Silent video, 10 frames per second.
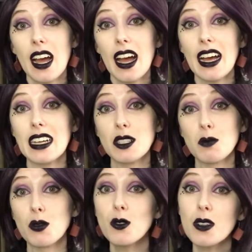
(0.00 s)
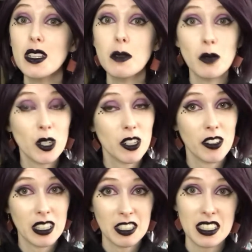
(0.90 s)
has brutally murdered
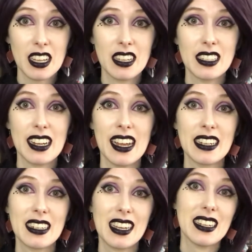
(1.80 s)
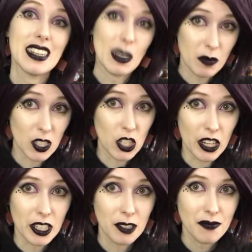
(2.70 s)
their son and kidnapped their
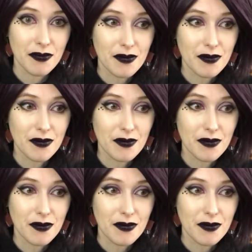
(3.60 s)
daughter.